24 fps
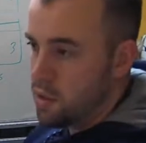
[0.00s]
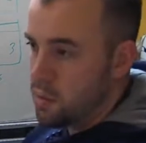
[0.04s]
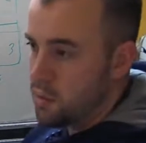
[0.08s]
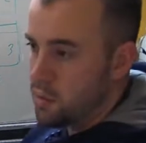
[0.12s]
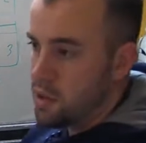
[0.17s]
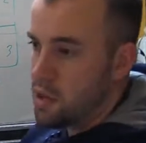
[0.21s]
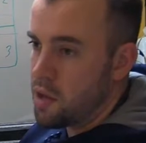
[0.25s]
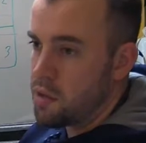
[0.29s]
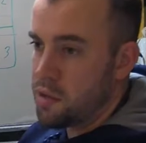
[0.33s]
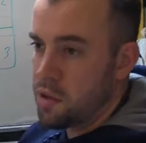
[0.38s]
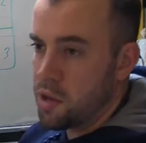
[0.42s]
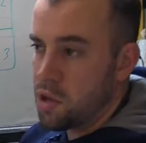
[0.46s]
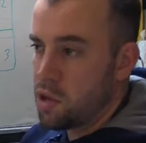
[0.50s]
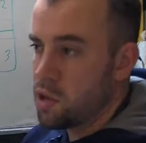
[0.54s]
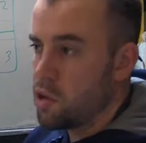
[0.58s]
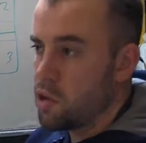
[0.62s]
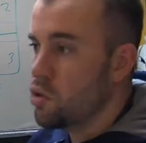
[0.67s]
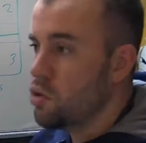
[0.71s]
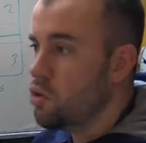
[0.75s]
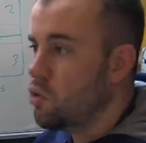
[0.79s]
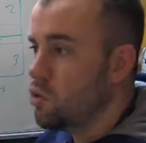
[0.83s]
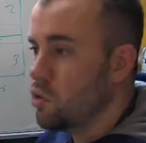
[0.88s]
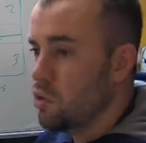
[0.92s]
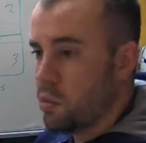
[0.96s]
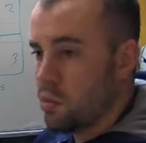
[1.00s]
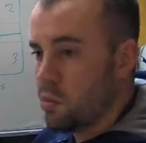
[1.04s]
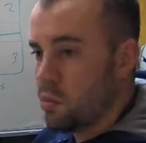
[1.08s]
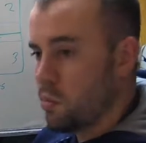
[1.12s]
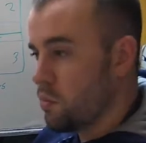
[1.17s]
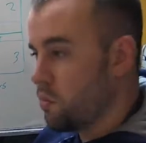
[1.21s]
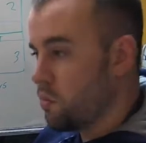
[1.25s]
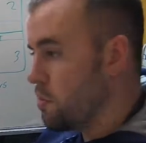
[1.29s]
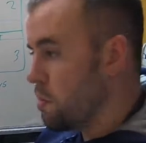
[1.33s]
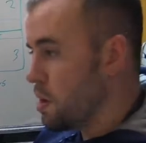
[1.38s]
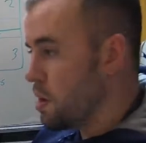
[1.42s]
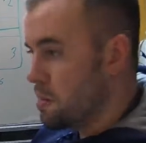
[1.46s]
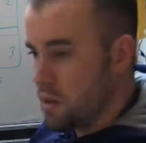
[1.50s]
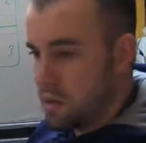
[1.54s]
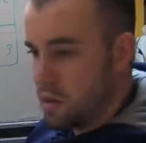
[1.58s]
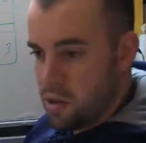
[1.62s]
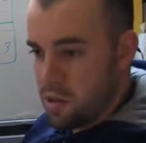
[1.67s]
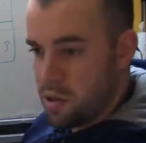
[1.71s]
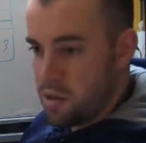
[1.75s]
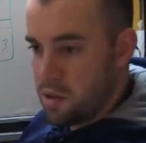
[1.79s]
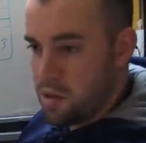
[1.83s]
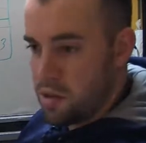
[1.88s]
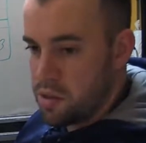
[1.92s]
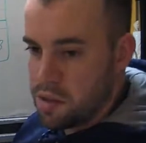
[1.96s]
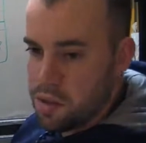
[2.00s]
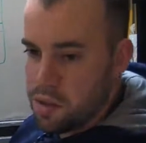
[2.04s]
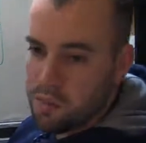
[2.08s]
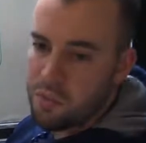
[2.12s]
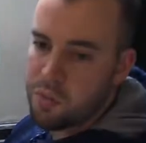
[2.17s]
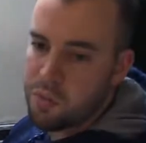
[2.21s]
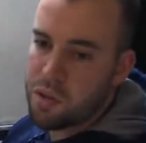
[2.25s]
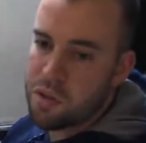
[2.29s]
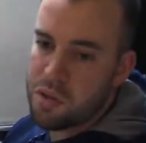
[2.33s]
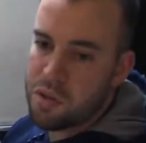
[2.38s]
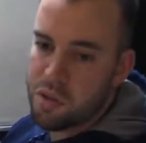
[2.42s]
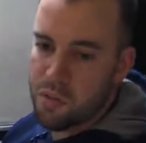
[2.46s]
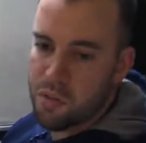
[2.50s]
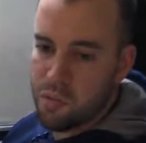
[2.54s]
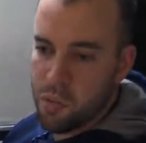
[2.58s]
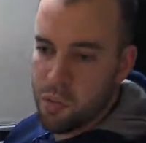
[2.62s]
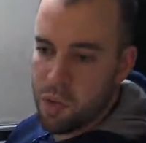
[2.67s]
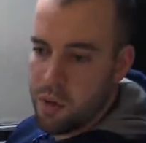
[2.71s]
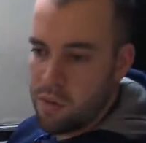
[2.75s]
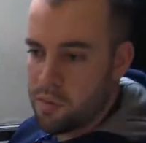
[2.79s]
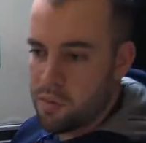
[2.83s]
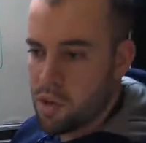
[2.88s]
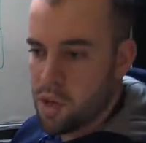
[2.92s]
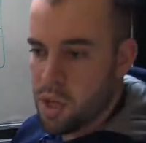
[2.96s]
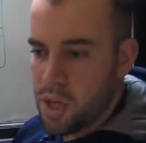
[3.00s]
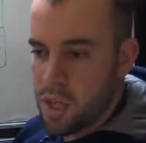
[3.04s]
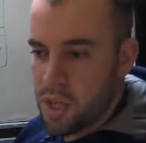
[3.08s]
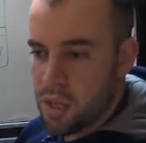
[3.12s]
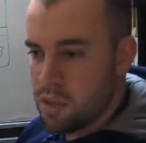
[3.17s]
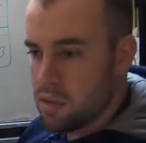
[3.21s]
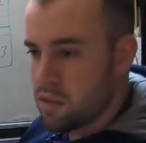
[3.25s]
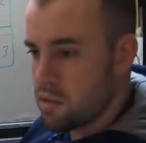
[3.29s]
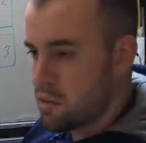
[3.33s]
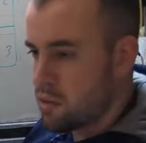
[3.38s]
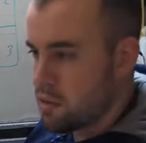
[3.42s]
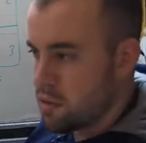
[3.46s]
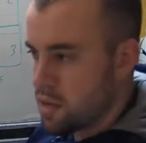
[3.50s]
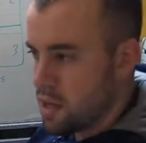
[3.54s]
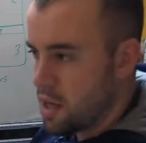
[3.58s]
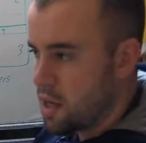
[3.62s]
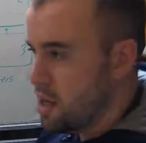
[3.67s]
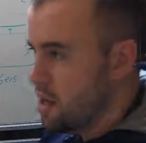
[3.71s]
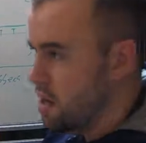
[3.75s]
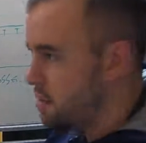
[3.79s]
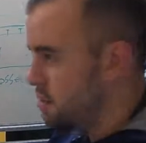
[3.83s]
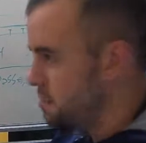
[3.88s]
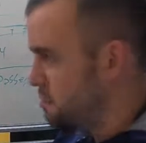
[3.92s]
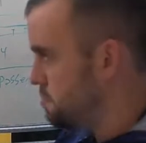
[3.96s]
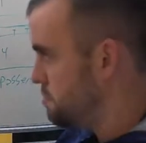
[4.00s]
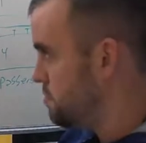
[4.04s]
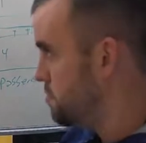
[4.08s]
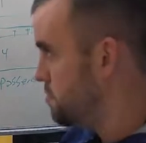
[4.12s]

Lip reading: nothing to do, and maybe the difference of whatever it is, they have